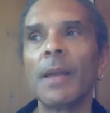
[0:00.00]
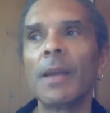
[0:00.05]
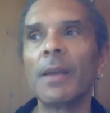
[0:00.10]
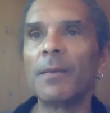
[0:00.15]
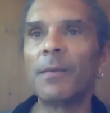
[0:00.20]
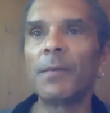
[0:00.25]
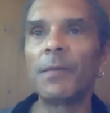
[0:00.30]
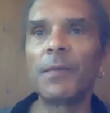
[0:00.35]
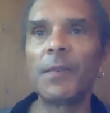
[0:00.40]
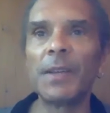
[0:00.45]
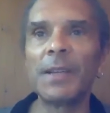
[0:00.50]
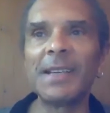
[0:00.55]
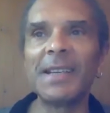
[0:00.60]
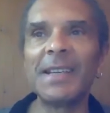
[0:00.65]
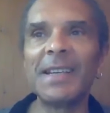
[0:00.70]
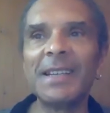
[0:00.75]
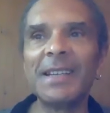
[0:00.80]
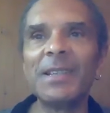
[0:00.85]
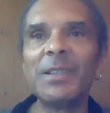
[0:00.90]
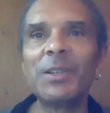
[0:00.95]
fit
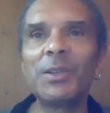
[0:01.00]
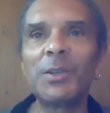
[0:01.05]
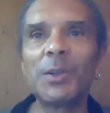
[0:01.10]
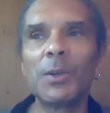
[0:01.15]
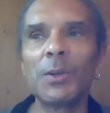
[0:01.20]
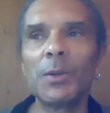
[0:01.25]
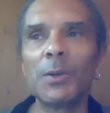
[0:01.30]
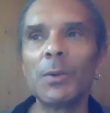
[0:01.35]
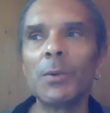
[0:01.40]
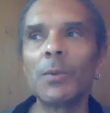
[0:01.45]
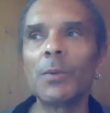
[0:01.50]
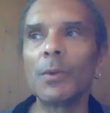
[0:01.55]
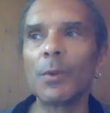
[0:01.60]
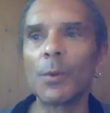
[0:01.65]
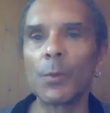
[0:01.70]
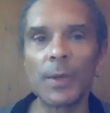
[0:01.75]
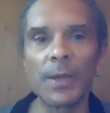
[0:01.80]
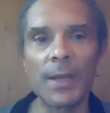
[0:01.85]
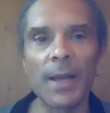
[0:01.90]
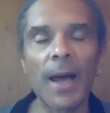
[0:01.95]
into the
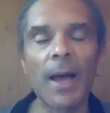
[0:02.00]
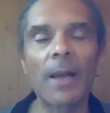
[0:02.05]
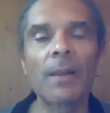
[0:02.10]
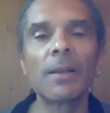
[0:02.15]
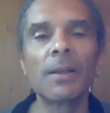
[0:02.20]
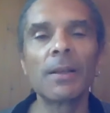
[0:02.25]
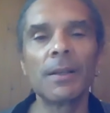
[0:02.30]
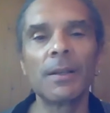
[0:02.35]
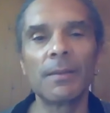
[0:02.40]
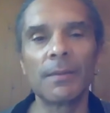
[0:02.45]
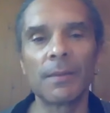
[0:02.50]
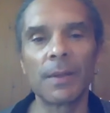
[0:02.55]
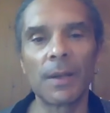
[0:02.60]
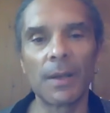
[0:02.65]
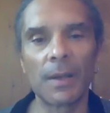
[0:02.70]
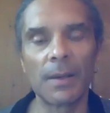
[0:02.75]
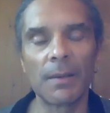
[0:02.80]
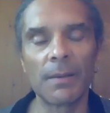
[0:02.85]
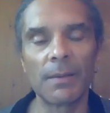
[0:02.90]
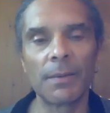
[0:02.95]
reality of
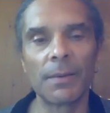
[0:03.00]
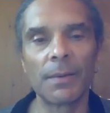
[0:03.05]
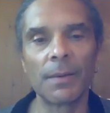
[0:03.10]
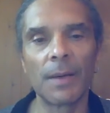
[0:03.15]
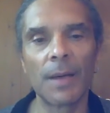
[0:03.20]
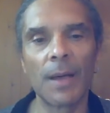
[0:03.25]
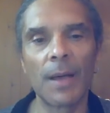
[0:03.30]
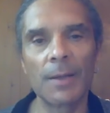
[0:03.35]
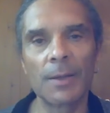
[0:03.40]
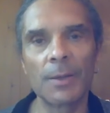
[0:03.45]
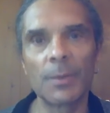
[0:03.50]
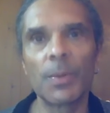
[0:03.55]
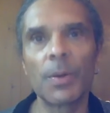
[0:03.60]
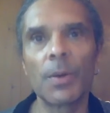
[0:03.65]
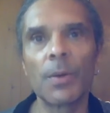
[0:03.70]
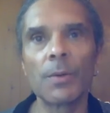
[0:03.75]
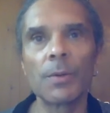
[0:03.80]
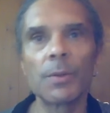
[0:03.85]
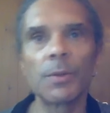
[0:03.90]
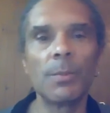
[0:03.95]
life, as
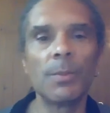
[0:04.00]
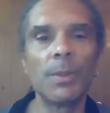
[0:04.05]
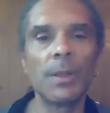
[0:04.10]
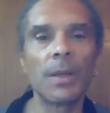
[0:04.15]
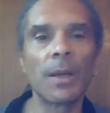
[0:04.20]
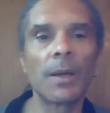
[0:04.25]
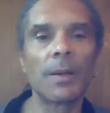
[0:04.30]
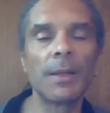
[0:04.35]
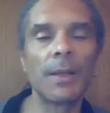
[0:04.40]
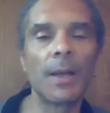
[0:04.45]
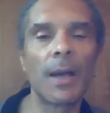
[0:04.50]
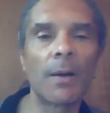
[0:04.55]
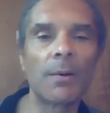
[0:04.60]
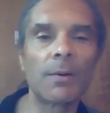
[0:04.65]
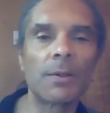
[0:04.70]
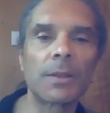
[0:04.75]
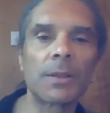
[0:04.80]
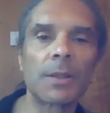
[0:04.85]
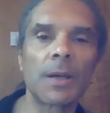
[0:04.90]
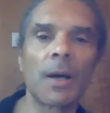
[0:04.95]
opposed to being on the
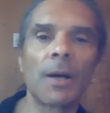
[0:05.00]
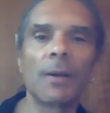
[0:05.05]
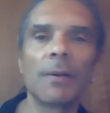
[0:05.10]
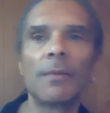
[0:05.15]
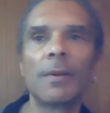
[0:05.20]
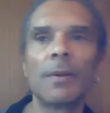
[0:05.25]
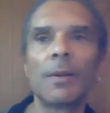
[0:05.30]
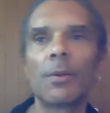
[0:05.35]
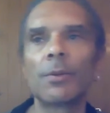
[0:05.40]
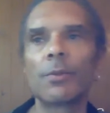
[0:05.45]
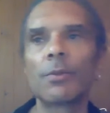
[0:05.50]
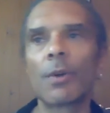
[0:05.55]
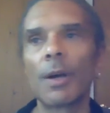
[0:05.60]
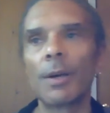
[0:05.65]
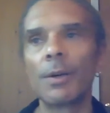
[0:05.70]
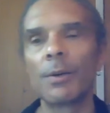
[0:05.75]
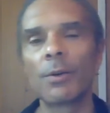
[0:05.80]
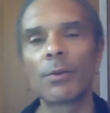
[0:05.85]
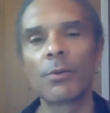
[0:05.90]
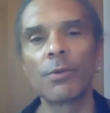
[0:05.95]
outside of it or
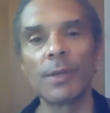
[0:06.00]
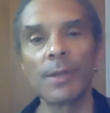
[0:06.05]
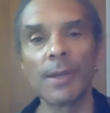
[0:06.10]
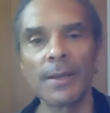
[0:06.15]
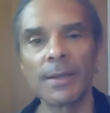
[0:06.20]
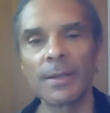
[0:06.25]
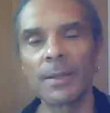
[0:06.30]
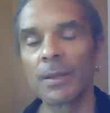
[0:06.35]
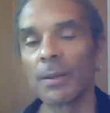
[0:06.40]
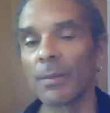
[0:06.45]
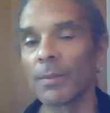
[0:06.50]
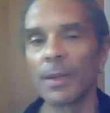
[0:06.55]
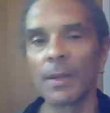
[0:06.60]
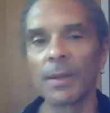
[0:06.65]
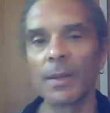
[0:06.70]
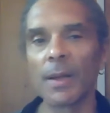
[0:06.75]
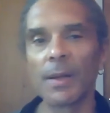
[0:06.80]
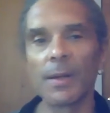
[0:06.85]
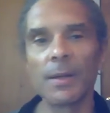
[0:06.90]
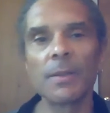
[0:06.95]
trying to create something
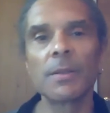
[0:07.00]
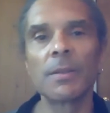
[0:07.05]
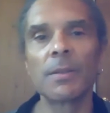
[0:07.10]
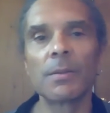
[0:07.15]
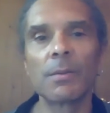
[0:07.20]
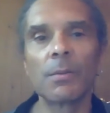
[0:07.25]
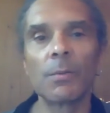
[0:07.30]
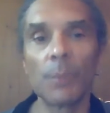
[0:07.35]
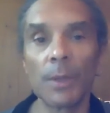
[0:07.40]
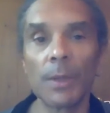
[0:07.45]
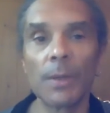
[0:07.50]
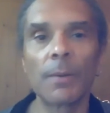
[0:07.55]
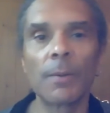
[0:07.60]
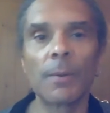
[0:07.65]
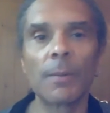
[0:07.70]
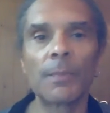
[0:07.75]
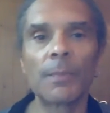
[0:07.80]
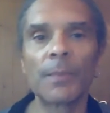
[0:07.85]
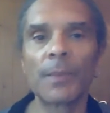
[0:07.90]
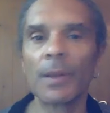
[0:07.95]
that isn't real.
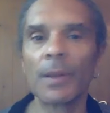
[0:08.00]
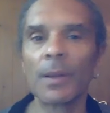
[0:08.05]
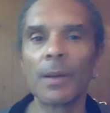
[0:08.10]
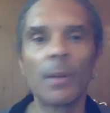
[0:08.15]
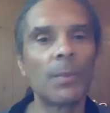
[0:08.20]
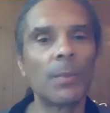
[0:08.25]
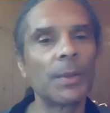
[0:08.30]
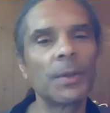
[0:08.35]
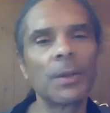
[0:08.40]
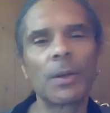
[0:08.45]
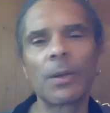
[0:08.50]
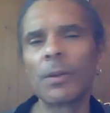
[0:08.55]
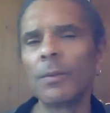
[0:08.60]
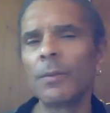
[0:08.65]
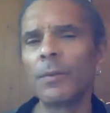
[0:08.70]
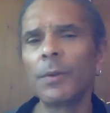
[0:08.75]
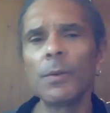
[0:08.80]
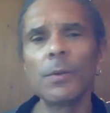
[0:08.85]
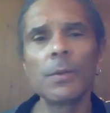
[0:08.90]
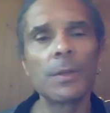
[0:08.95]
But the
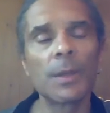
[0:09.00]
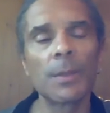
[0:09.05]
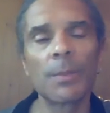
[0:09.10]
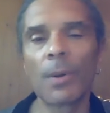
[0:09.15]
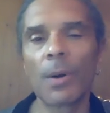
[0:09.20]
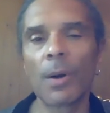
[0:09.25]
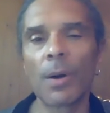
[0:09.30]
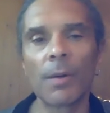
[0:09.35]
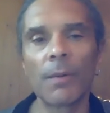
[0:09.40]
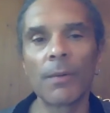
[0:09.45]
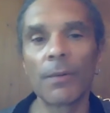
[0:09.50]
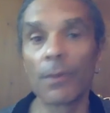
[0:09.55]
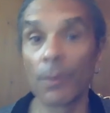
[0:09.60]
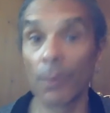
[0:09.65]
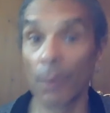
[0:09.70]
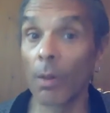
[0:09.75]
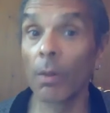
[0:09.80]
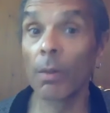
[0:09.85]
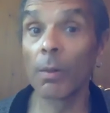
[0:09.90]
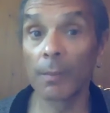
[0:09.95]
confusing part for
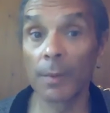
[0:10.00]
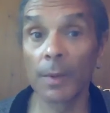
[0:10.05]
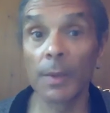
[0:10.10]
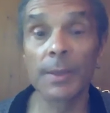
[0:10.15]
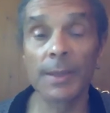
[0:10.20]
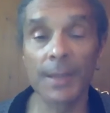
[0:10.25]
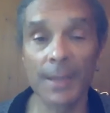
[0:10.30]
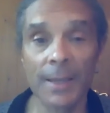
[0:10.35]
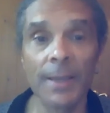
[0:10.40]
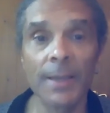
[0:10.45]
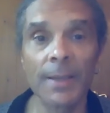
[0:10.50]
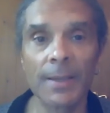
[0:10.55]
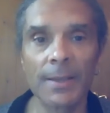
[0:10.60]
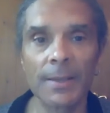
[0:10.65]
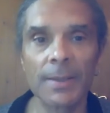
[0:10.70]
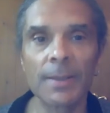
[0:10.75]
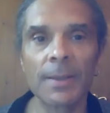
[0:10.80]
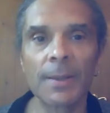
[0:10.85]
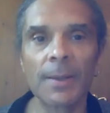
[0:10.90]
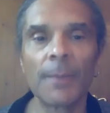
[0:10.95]
all of us
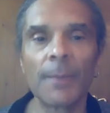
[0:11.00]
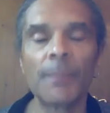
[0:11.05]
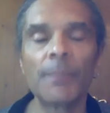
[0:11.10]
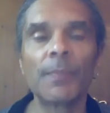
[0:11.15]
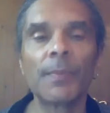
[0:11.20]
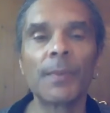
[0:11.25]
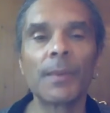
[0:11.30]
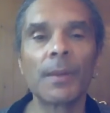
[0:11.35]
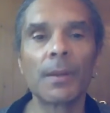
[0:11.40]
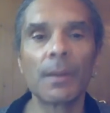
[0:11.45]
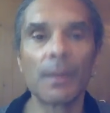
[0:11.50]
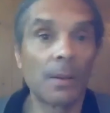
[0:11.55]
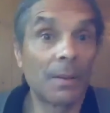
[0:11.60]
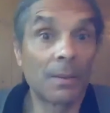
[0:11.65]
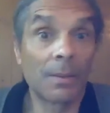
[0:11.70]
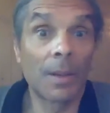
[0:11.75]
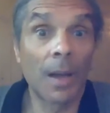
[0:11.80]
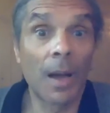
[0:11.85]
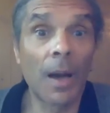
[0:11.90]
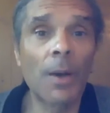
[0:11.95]
is,
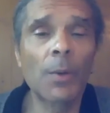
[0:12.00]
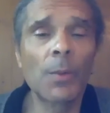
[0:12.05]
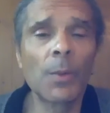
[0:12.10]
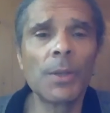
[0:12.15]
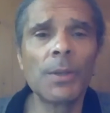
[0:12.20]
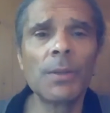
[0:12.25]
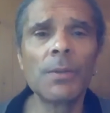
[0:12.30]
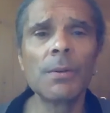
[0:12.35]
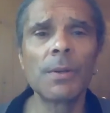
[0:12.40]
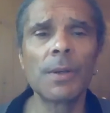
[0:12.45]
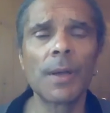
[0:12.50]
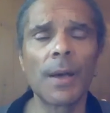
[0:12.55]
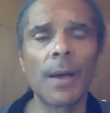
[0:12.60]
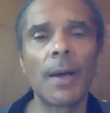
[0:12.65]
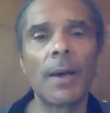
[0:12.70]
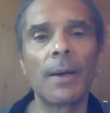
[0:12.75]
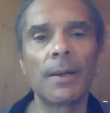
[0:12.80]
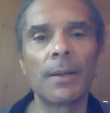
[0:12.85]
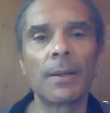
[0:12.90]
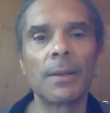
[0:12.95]
how do we do
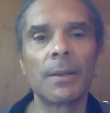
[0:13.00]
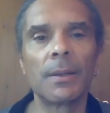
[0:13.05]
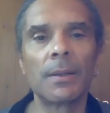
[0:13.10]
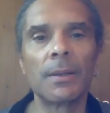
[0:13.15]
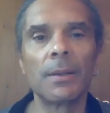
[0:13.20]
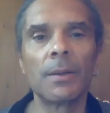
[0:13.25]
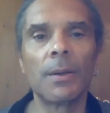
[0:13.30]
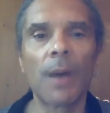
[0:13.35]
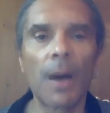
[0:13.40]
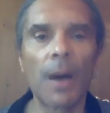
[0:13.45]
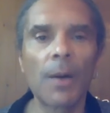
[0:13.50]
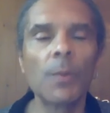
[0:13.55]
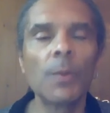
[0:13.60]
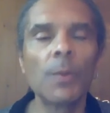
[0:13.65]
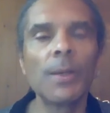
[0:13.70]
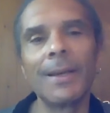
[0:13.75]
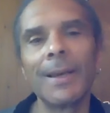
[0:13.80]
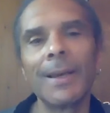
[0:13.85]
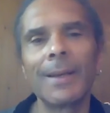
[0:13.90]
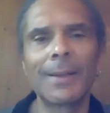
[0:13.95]
that? How do
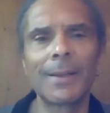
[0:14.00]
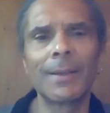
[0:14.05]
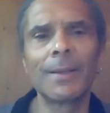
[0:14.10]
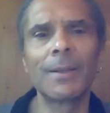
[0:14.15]
we get to